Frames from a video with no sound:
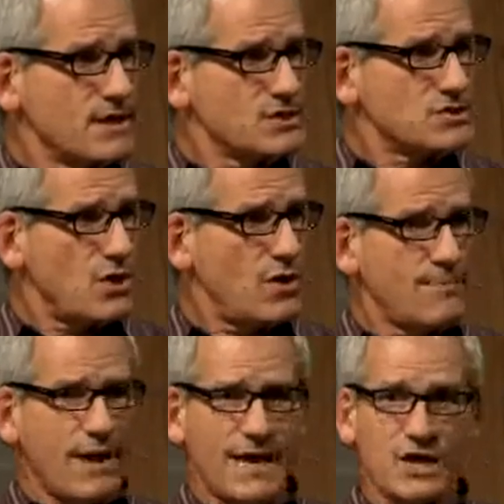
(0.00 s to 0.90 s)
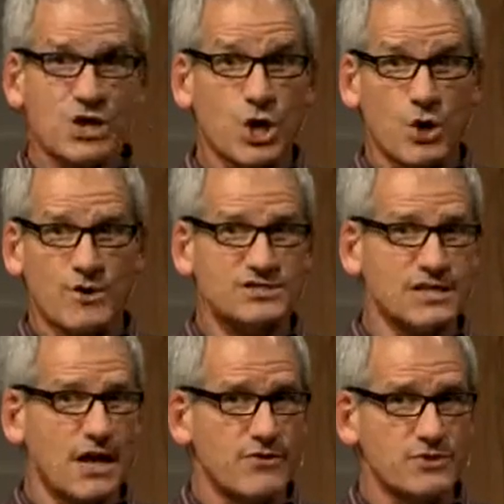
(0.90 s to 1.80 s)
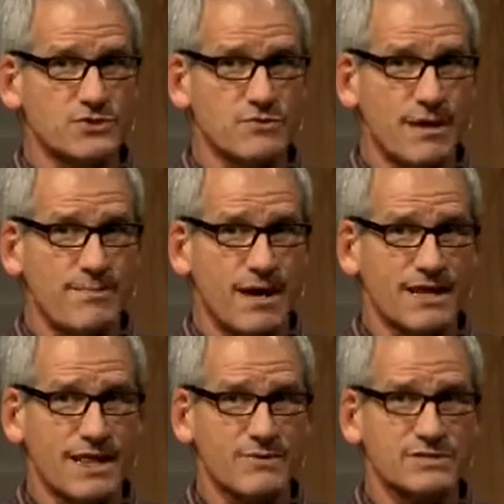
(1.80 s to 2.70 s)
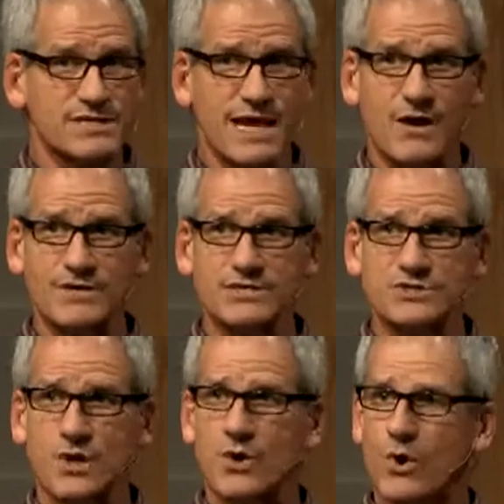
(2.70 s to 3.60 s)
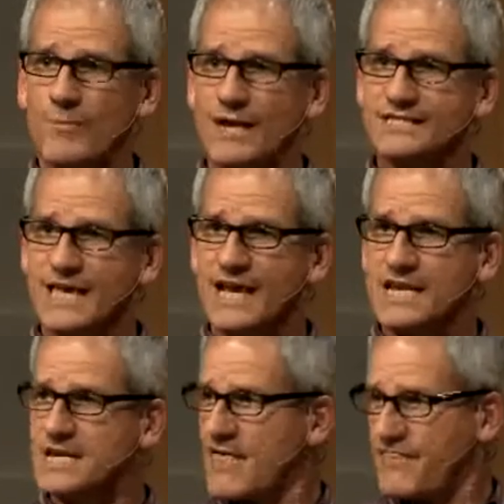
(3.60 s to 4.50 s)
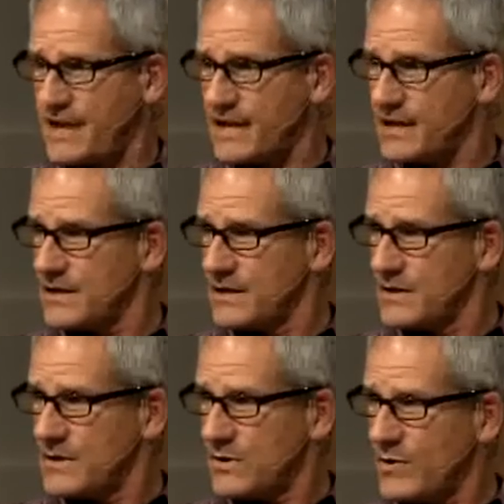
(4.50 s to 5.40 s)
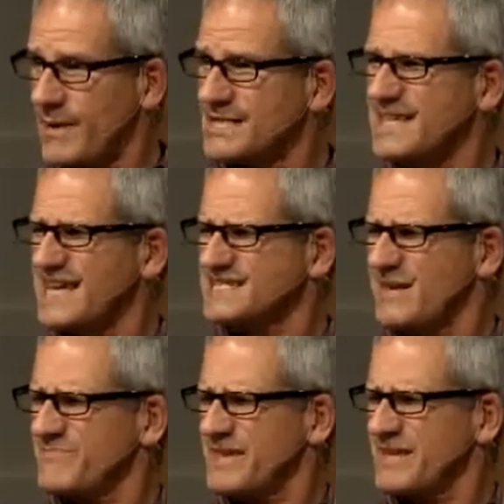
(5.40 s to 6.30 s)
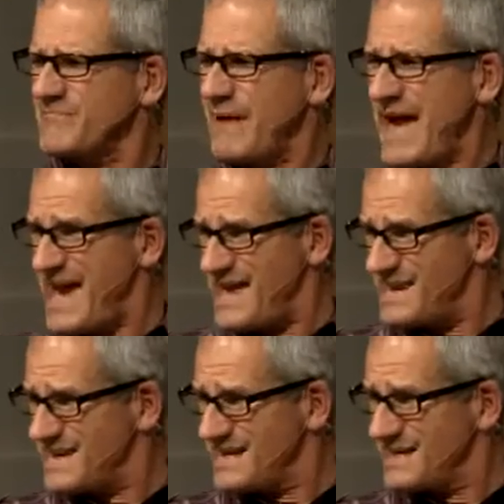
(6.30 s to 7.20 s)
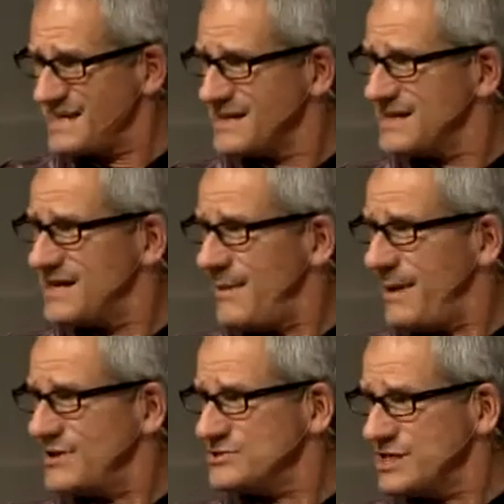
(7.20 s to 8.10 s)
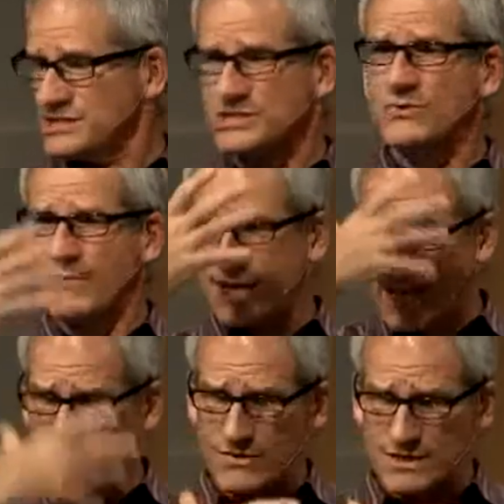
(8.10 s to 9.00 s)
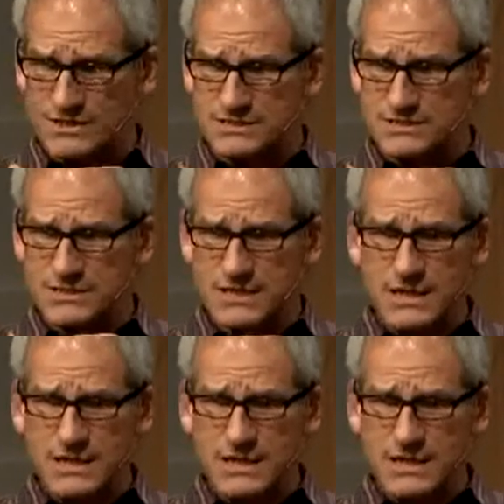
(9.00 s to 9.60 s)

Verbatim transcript: So, am I encouraging others through my body language and countenance, or am I saying nothing or am I saying something bad about Jesus through my countenance?